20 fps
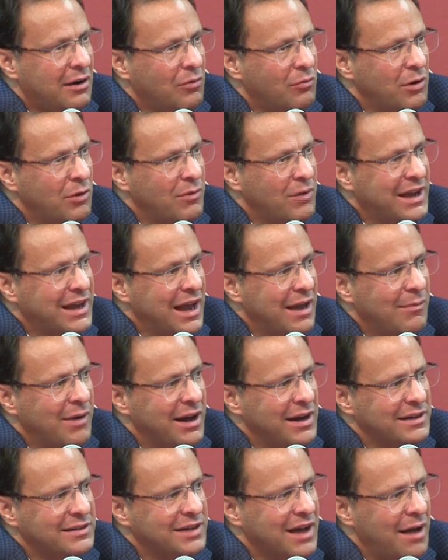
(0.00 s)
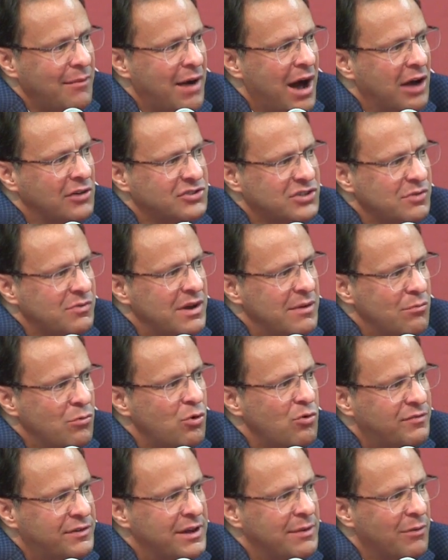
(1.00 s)
when we came out of timeouts, and we
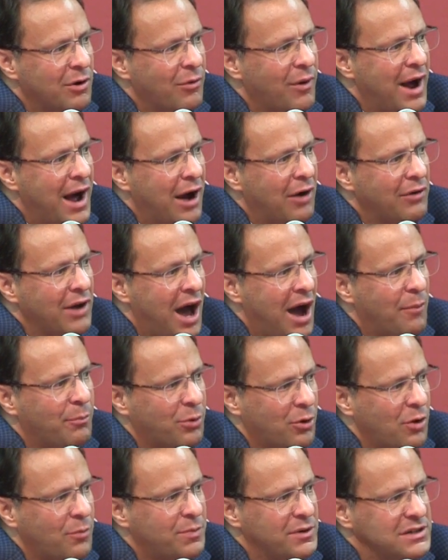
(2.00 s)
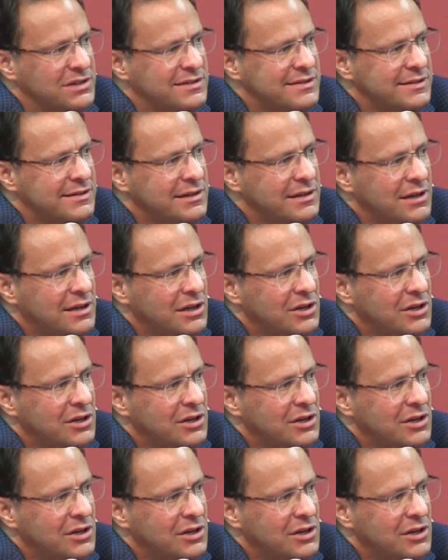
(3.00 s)
moved him around on purpose.